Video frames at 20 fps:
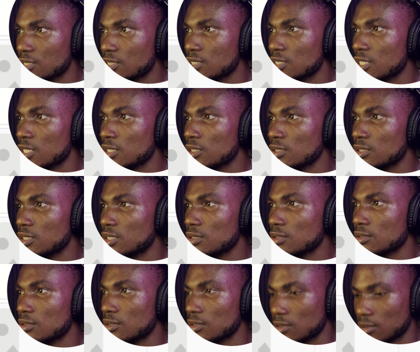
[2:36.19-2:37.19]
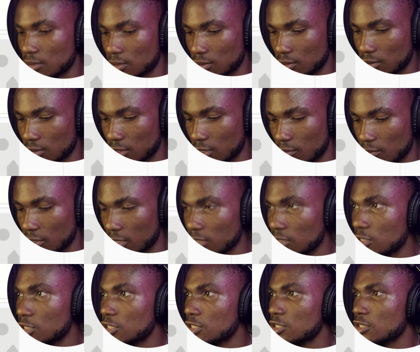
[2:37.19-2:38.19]
saying
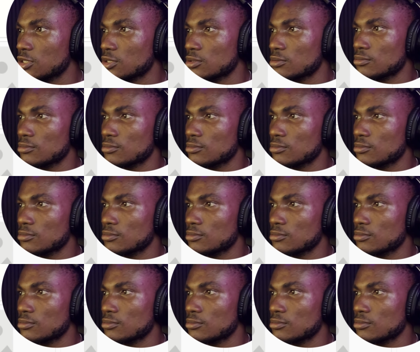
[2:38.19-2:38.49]
image.